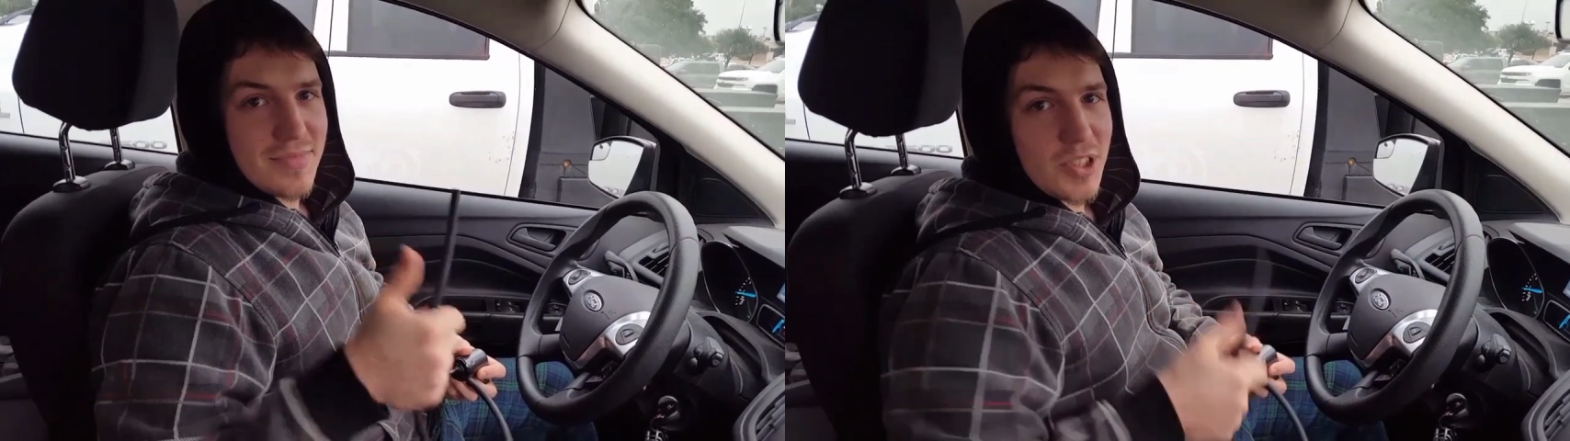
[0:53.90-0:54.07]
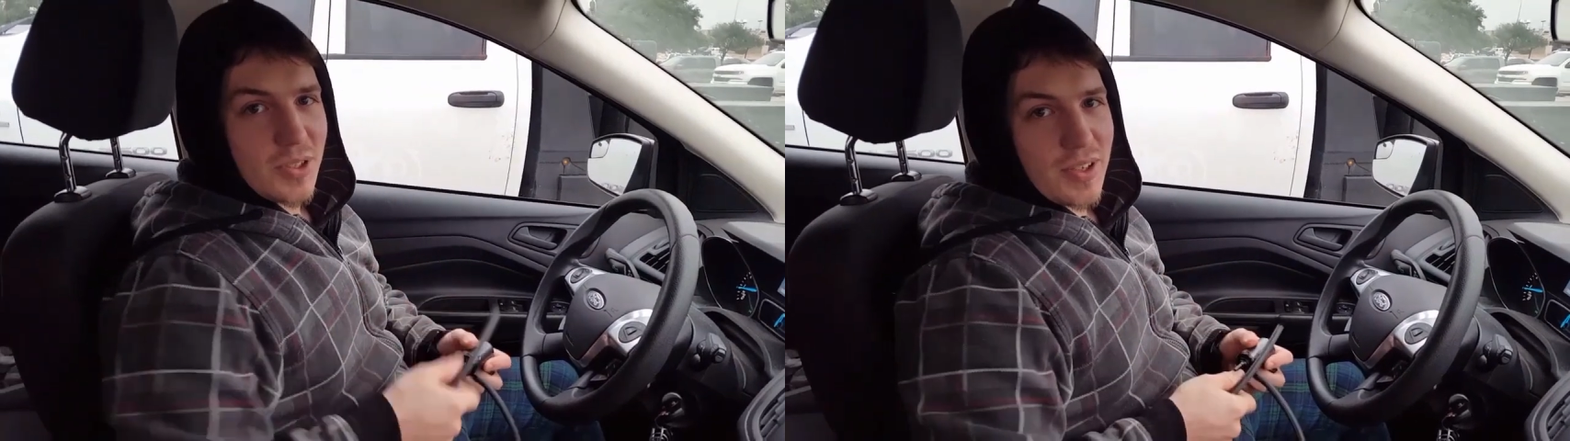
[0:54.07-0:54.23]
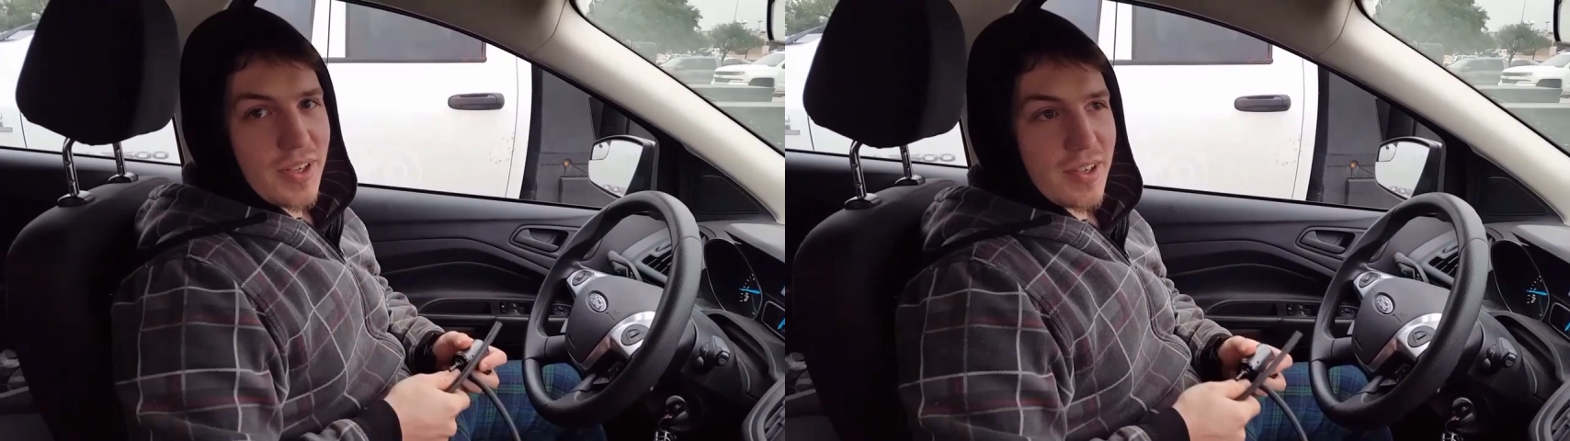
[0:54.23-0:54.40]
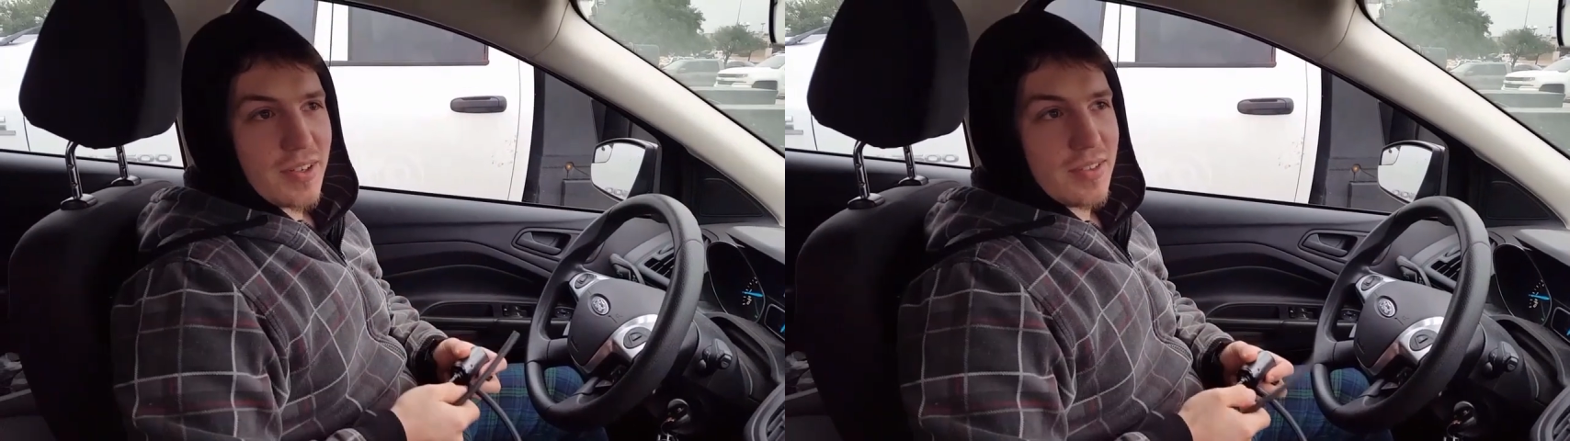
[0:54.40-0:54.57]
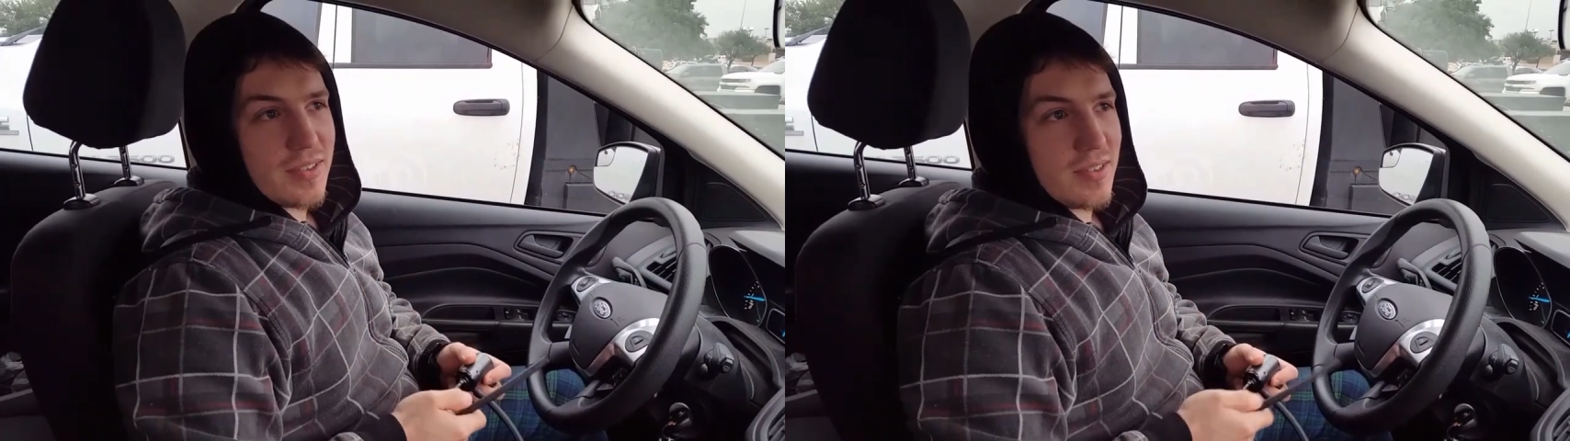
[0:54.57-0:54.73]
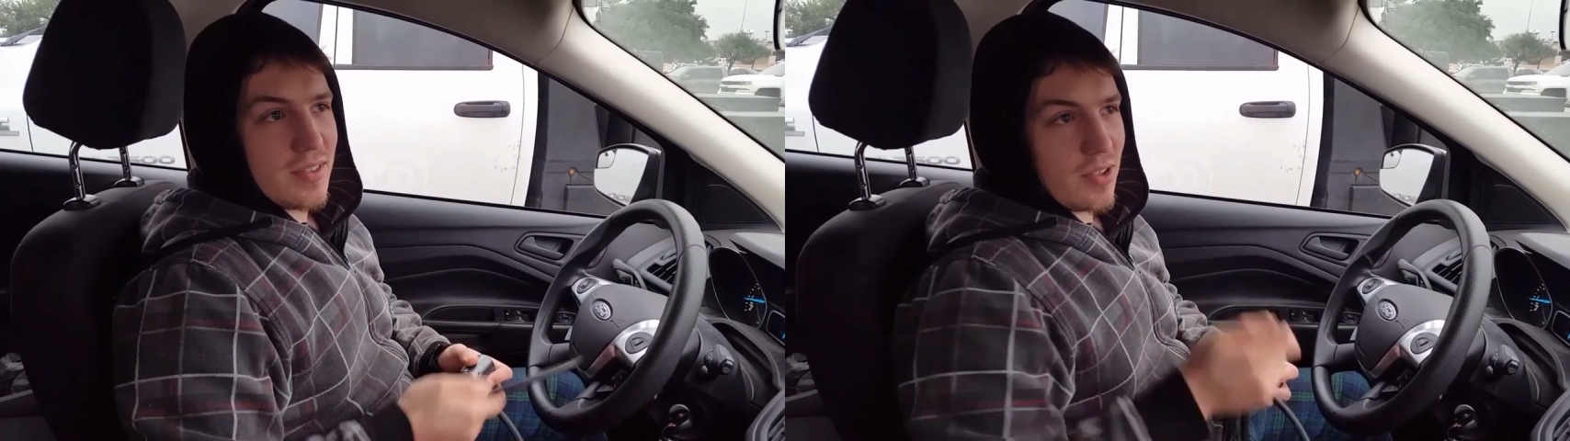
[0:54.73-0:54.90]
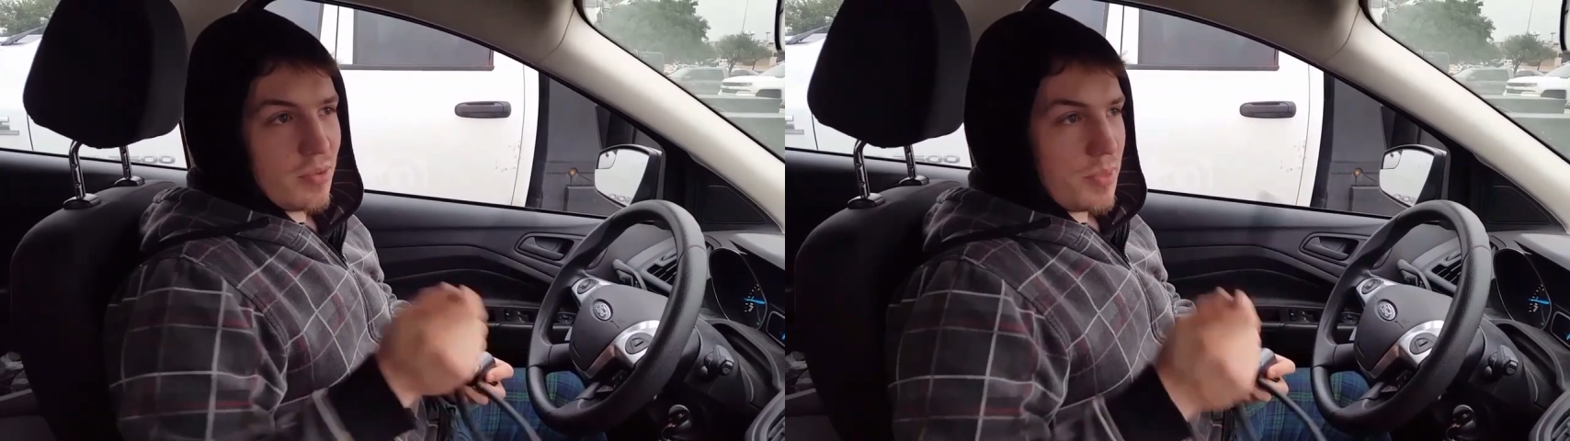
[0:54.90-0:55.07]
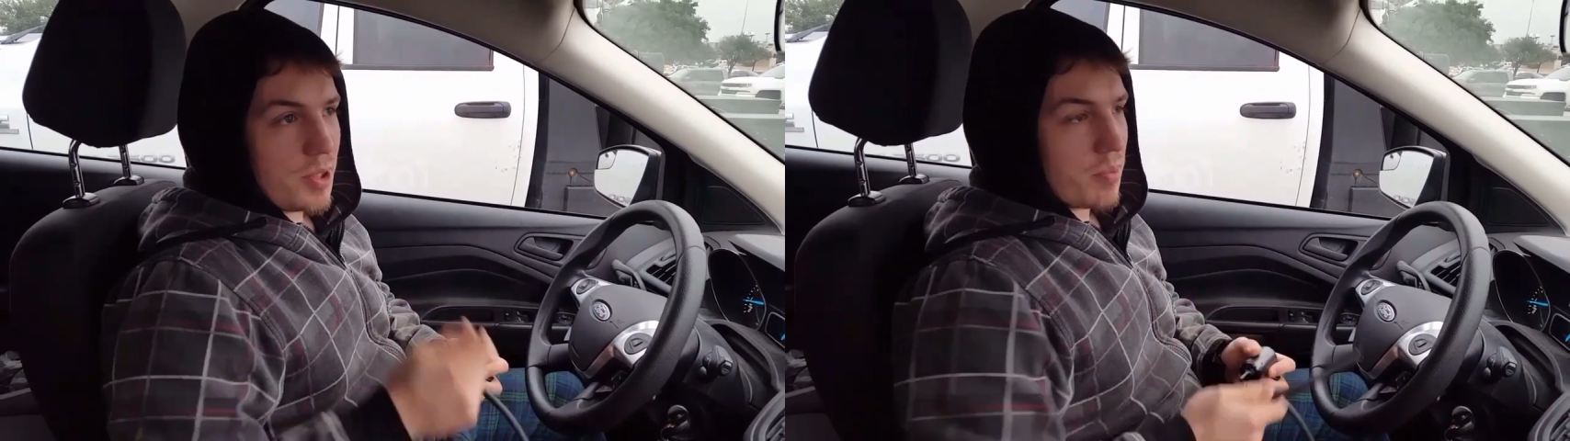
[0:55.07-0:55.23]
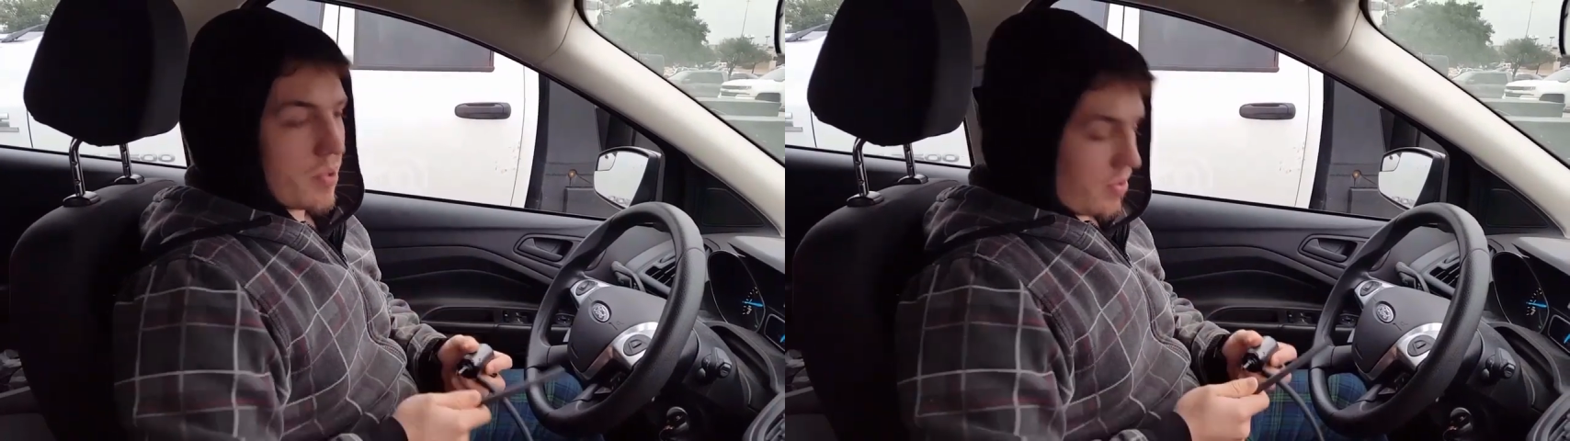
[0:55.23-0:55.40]
So yeah, Home
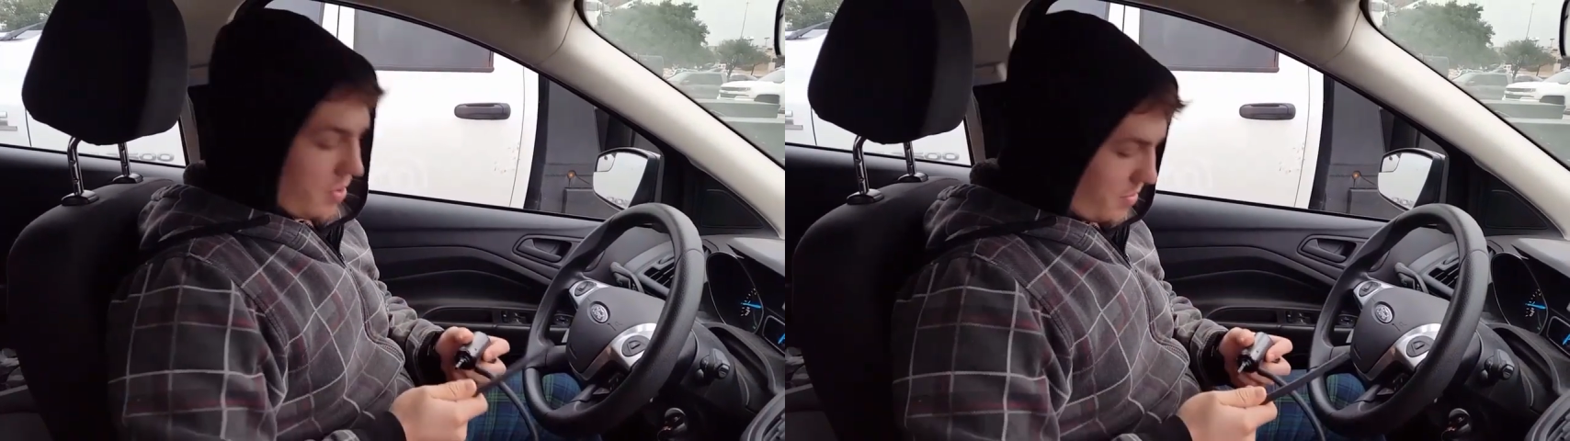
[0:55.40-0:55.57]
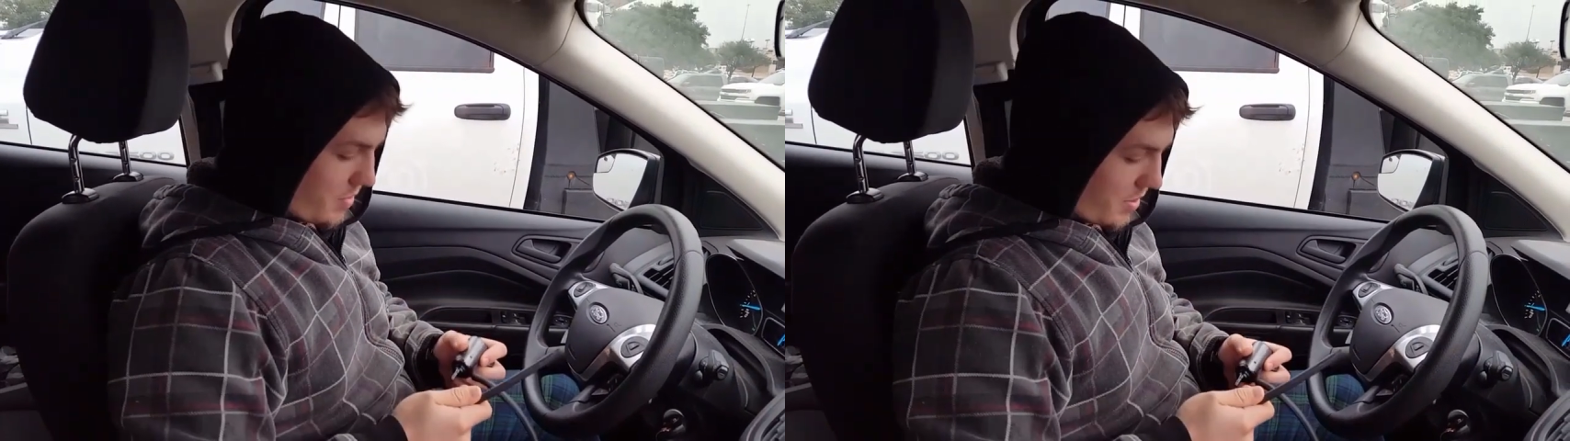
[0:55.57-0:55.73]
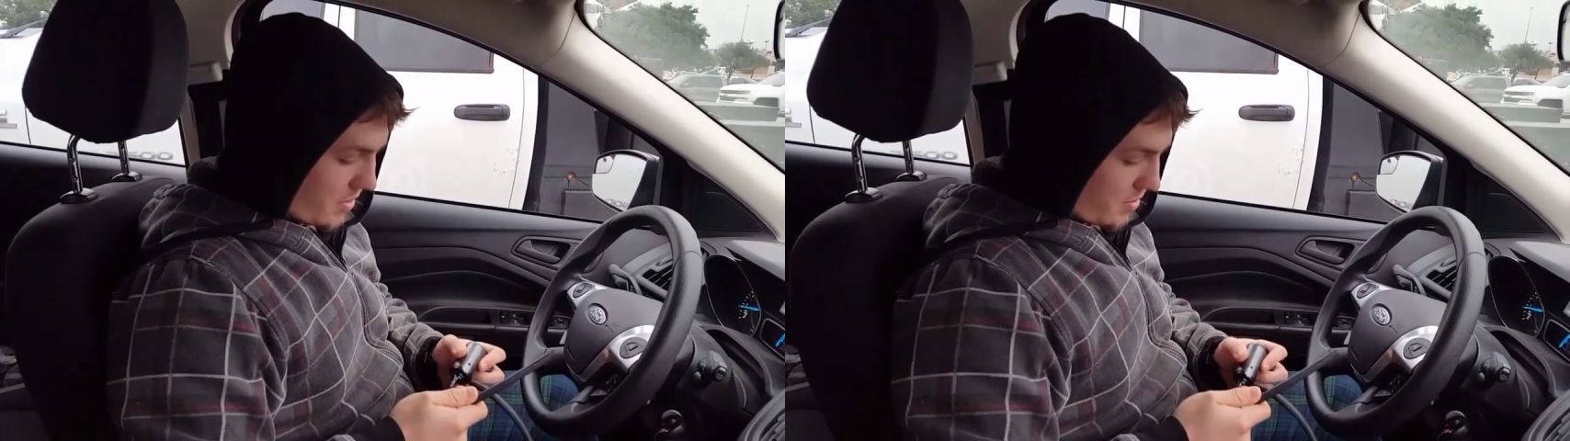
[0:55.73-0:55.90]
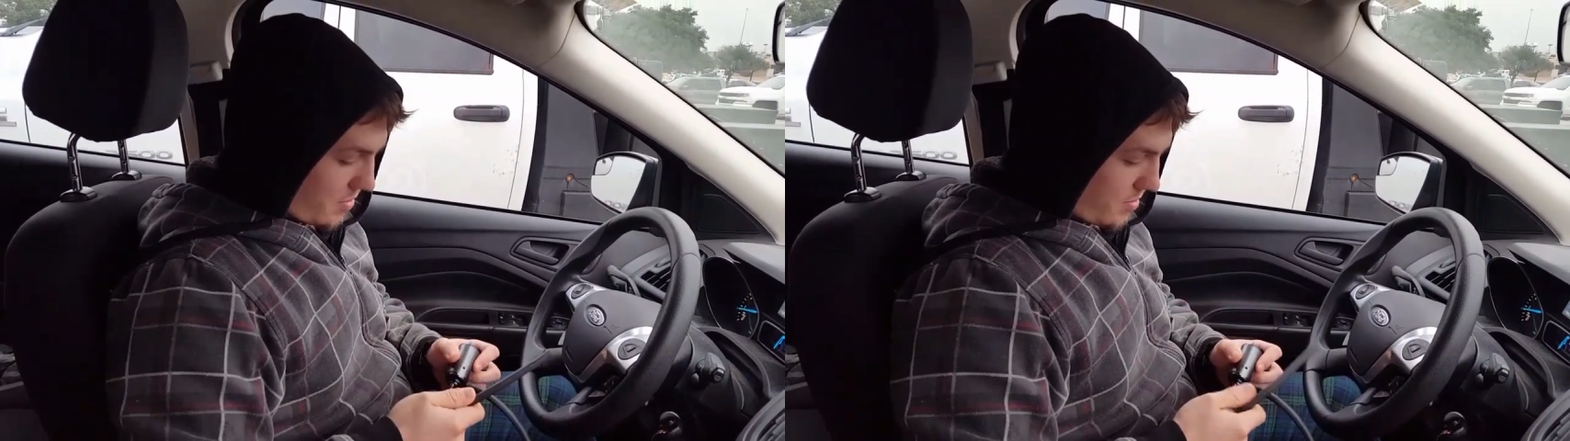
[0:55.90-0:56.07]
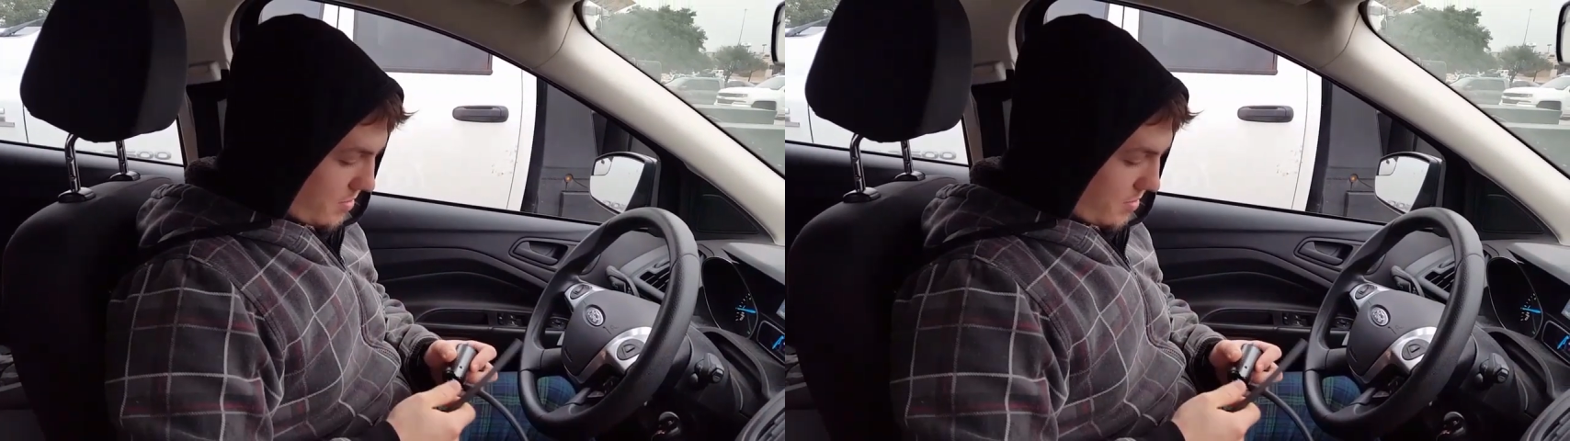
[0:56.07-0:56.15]
Depot. Here we go.